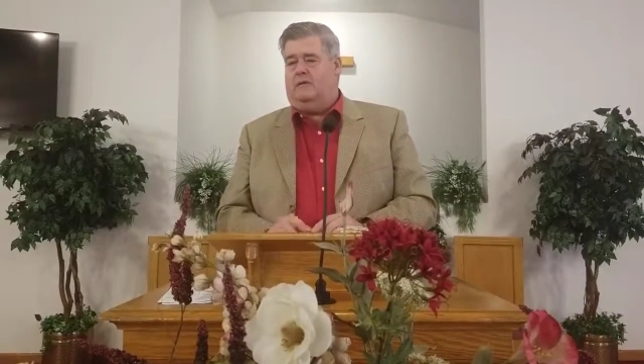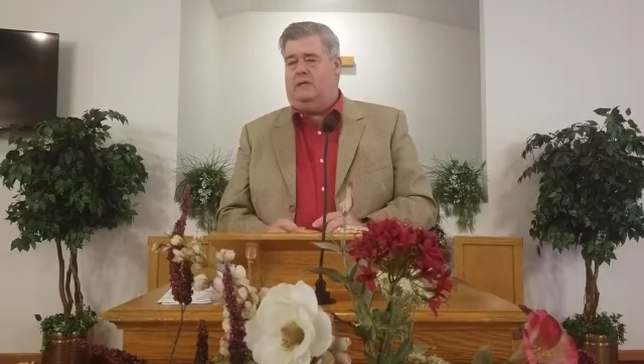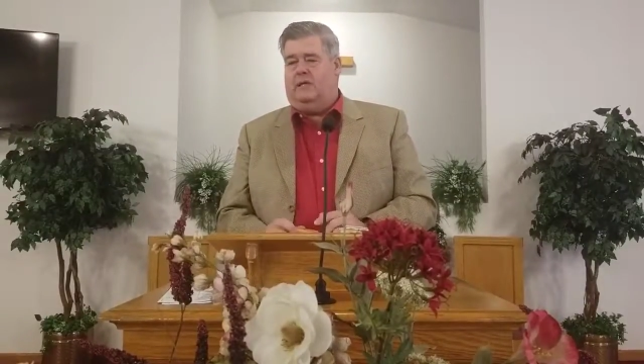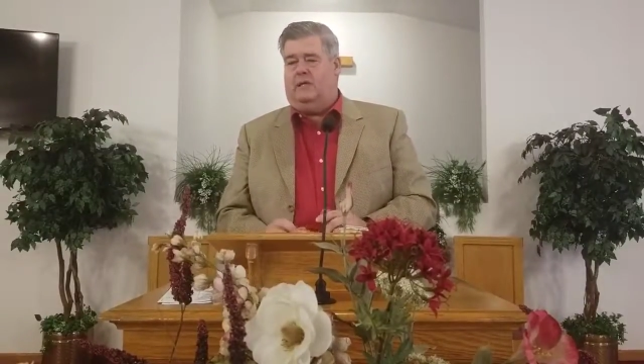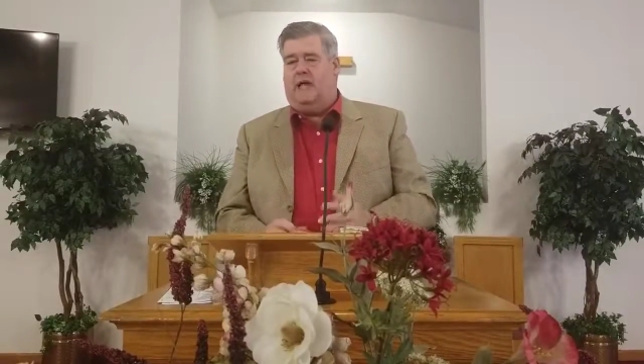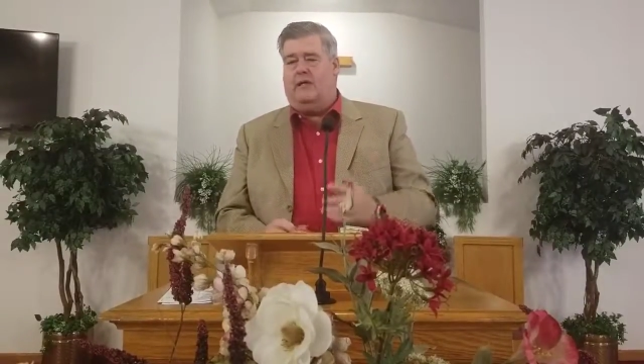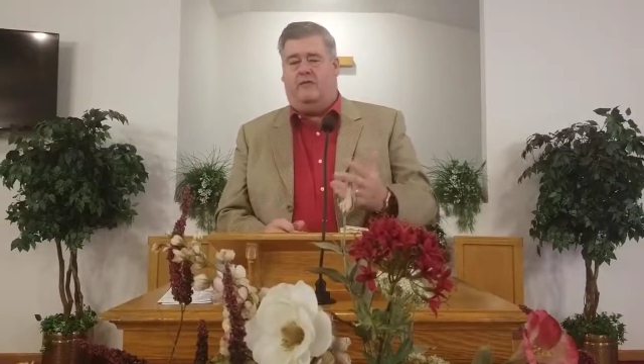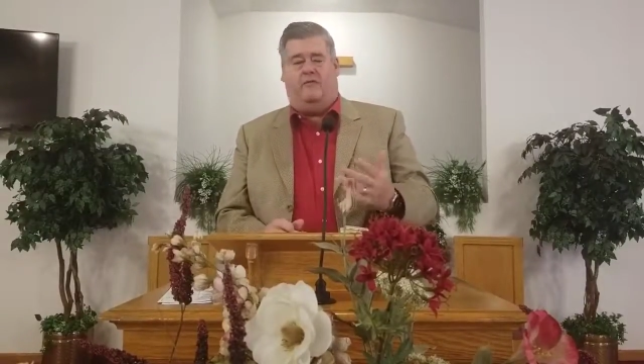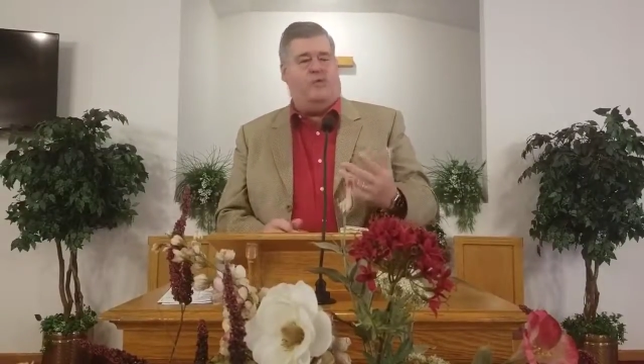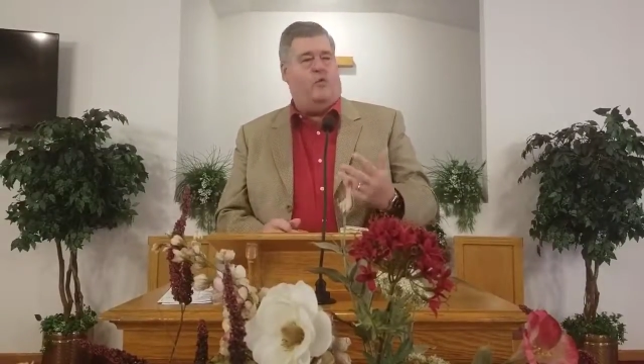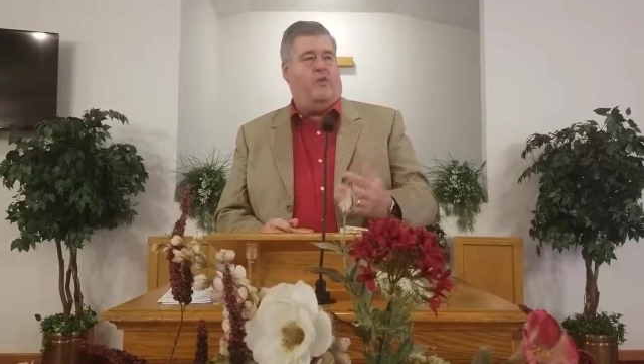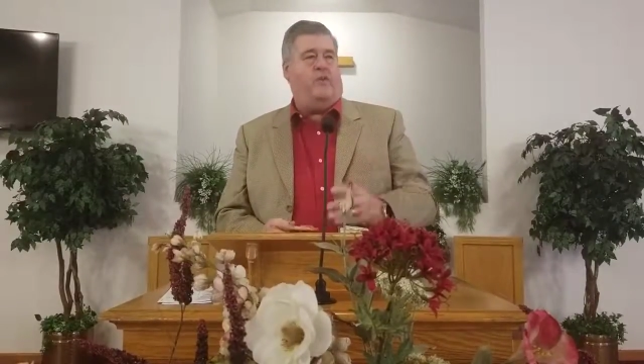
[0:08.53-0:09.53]
letter
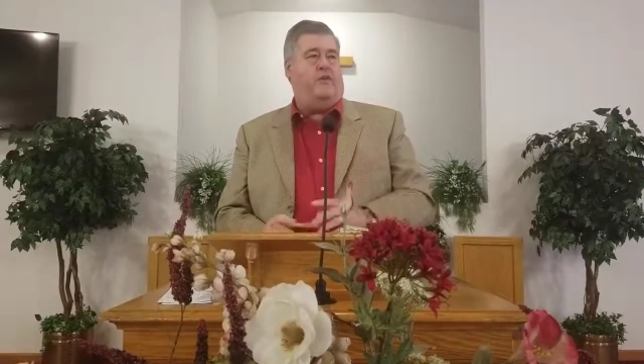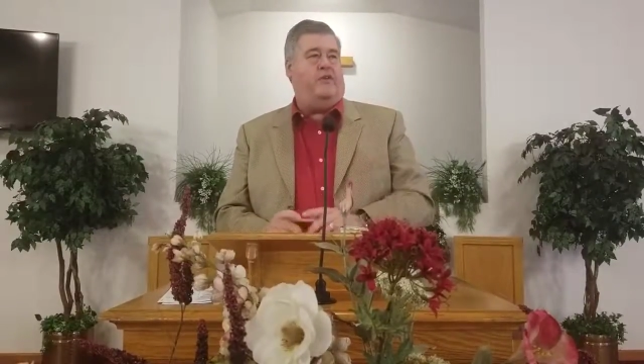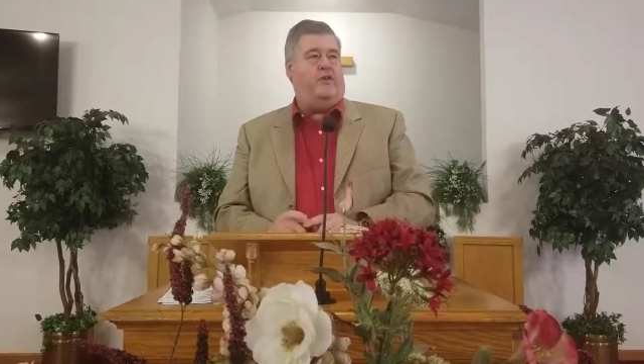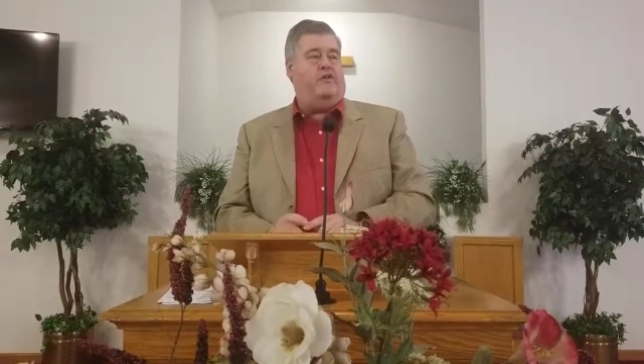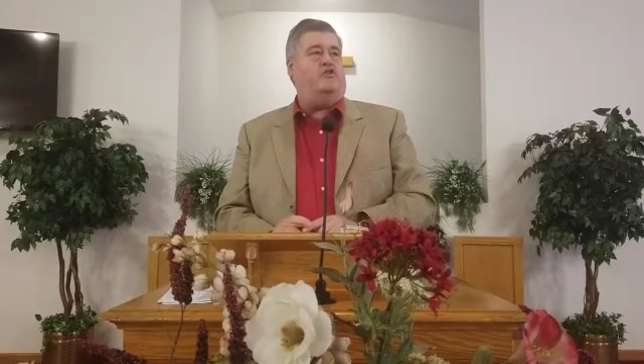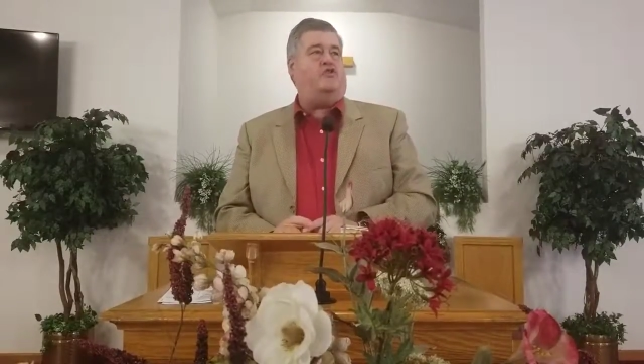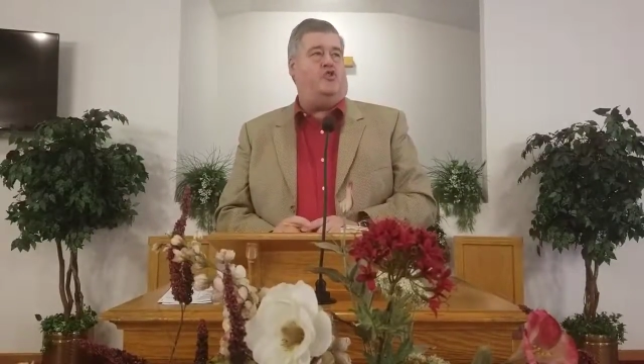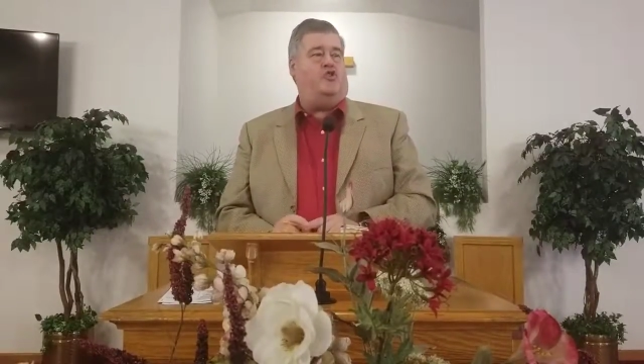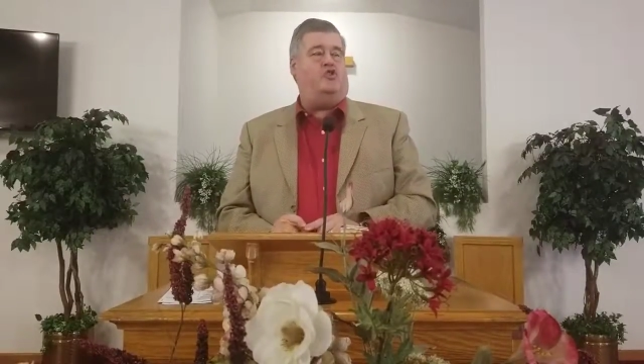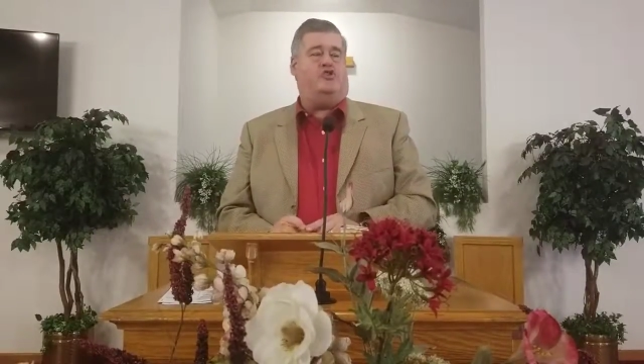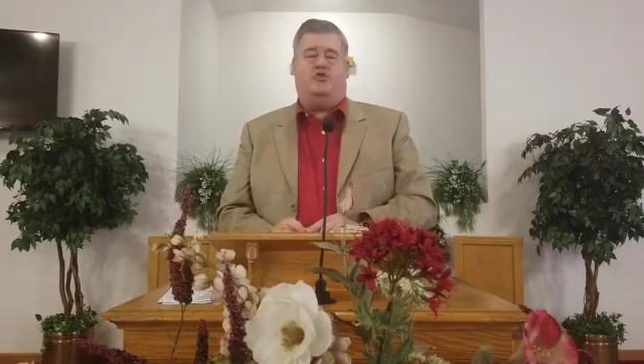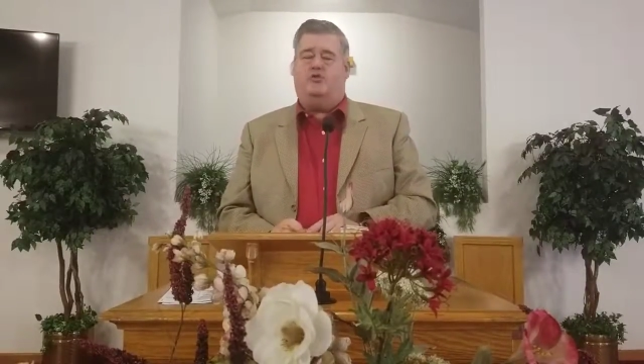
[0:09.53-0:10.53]
for their
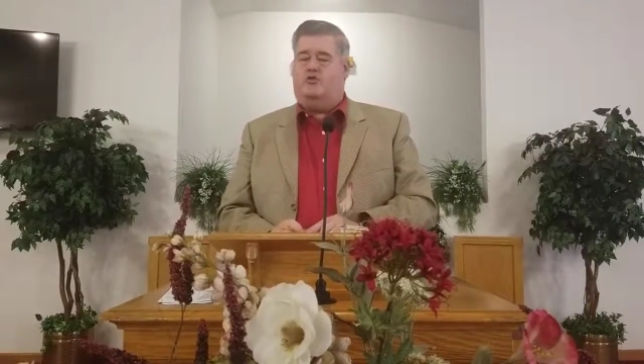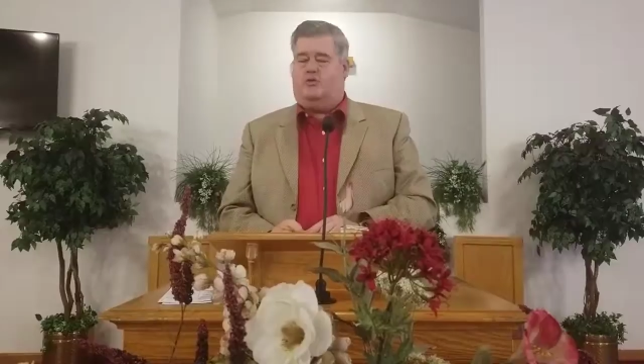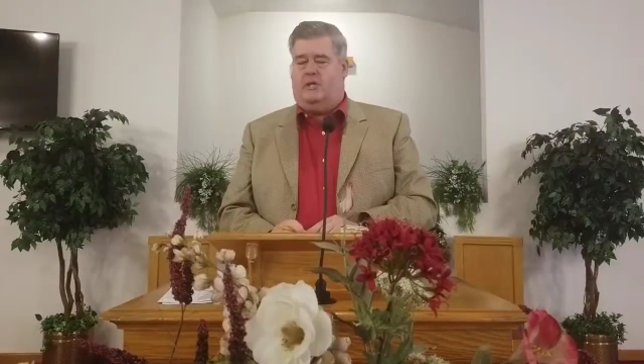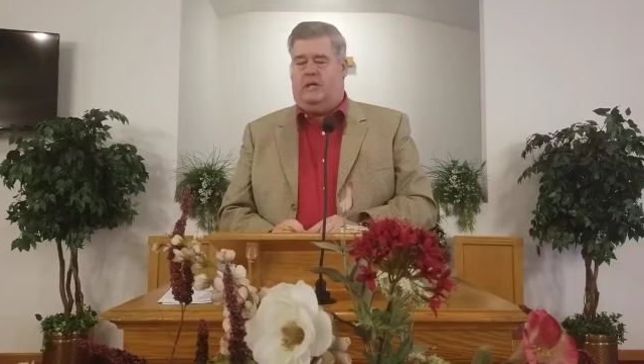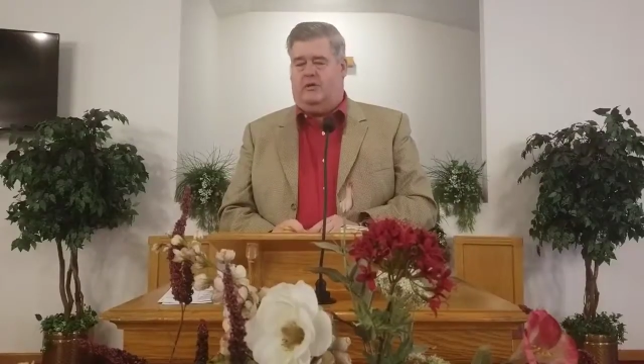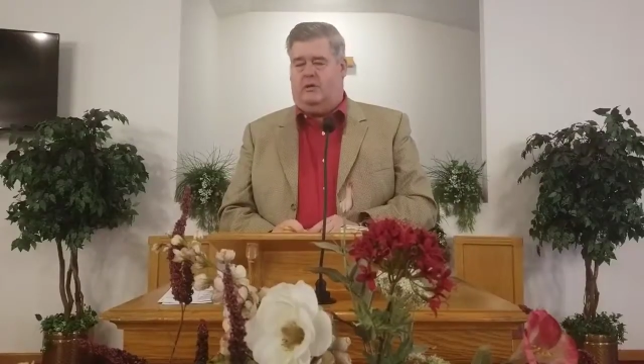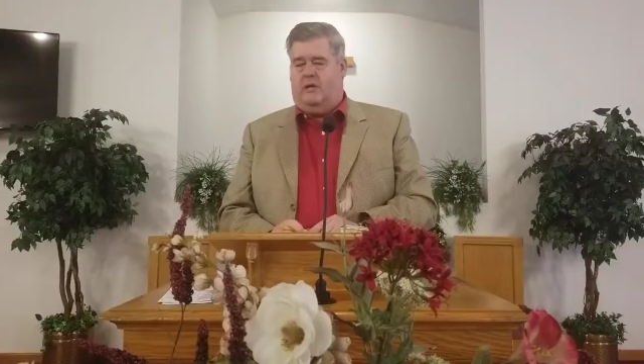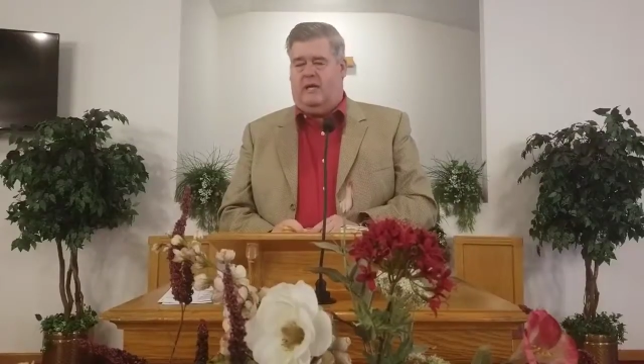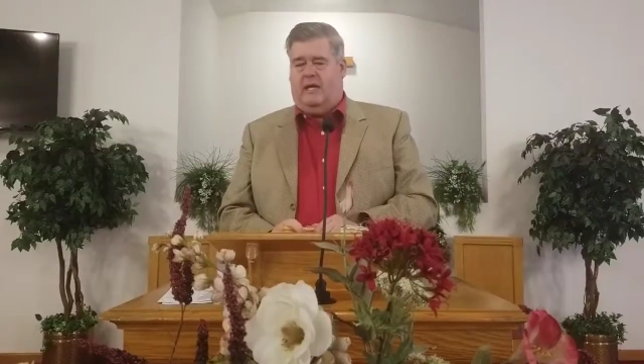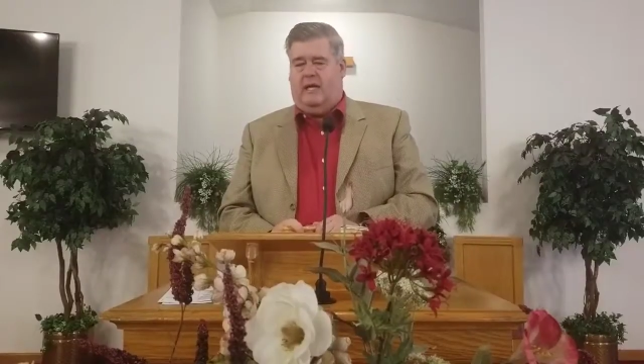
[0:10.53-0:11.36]
church's newsletter.